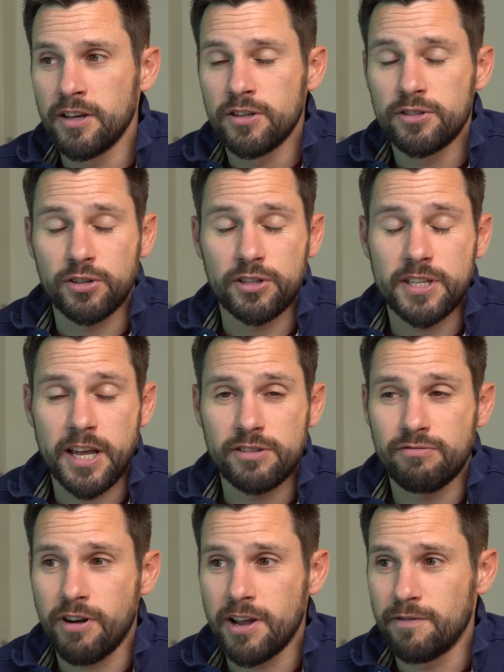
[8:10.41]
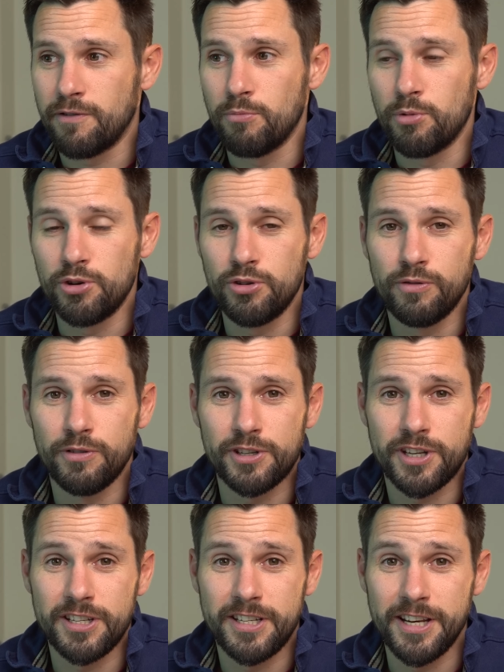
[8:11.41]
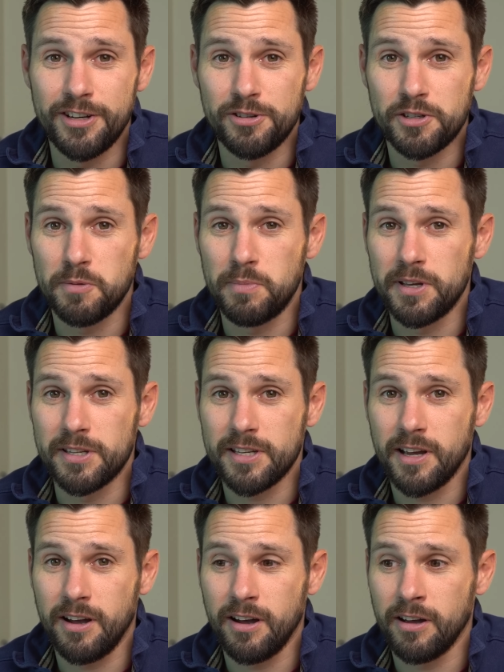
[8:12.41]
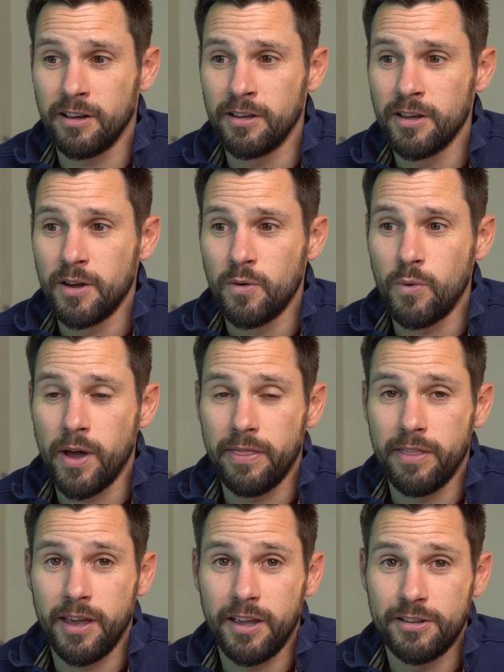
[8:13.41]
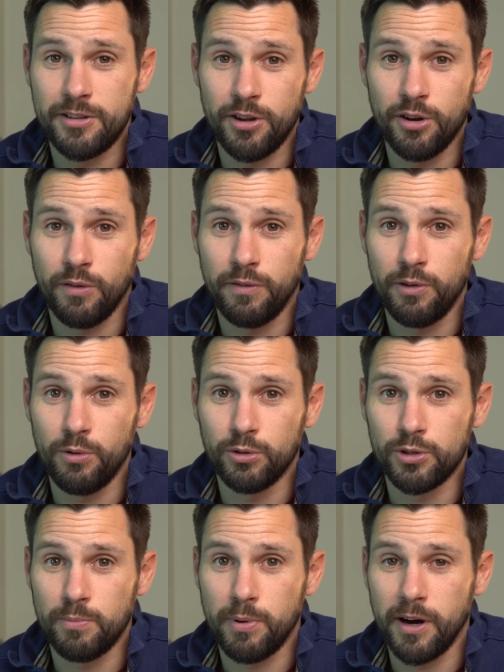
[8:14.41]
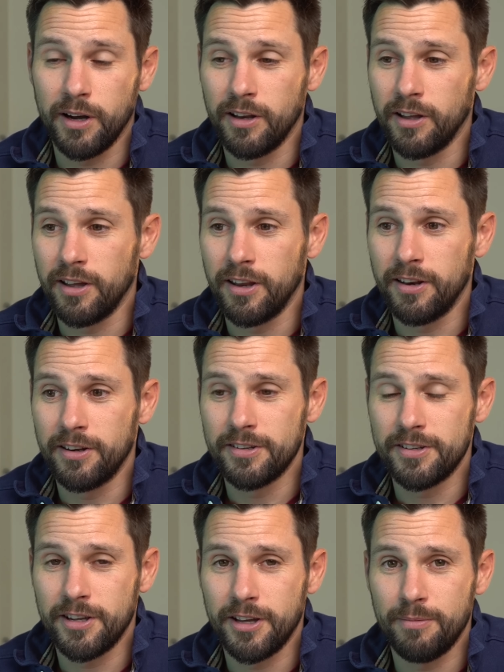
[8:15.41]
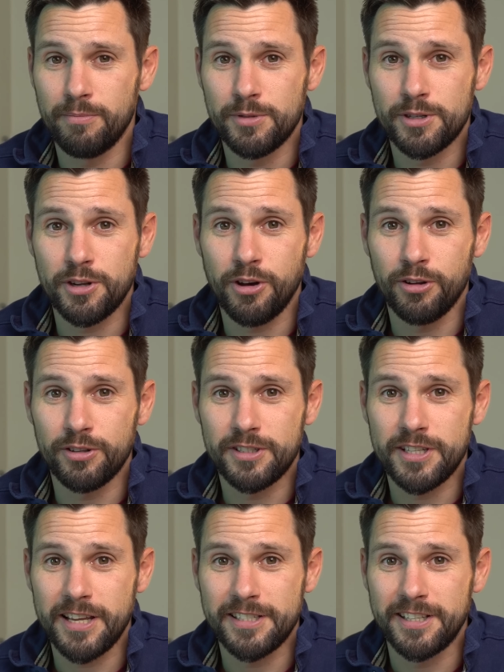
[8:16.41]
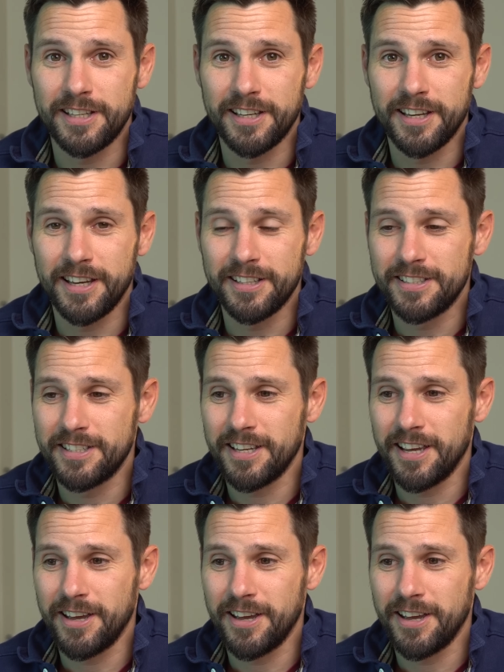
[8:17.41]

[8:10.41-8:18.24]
success rate for manoeuvres continues to be as high when they turn off the autopilot and start testing it